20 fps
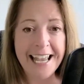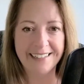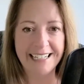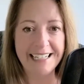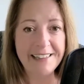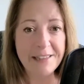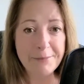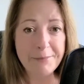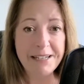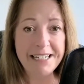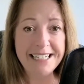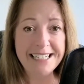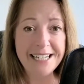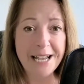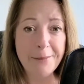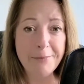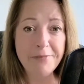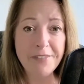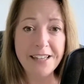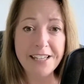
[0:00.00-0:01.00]
In the
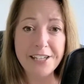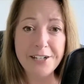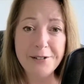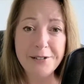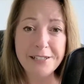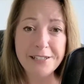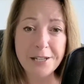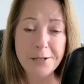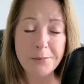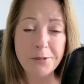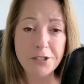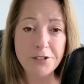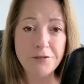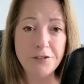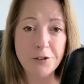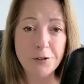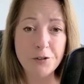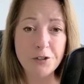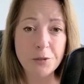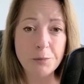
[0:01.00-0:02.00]
meantime, thank you so much for
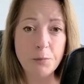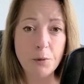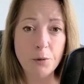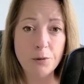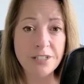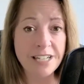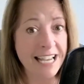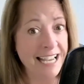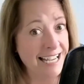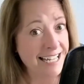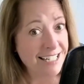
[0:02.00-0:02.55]
your support.